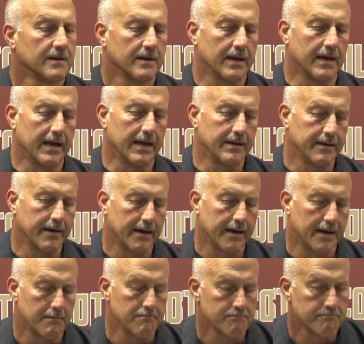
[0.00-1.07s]
And,
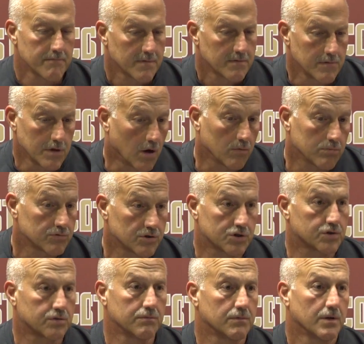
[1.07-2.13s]
you know, just
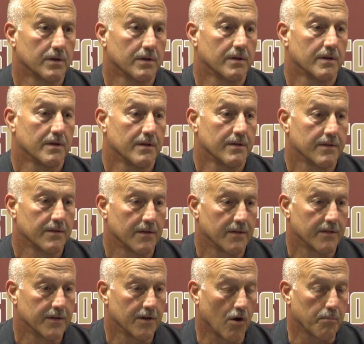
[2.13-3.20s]

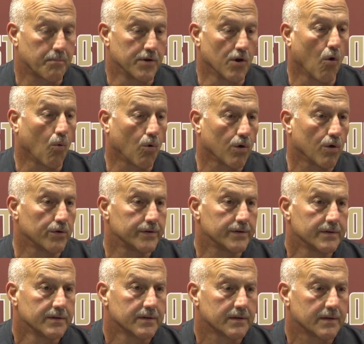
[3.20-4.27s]
the RPO world
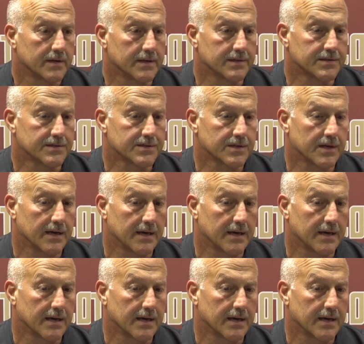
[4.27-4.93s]
is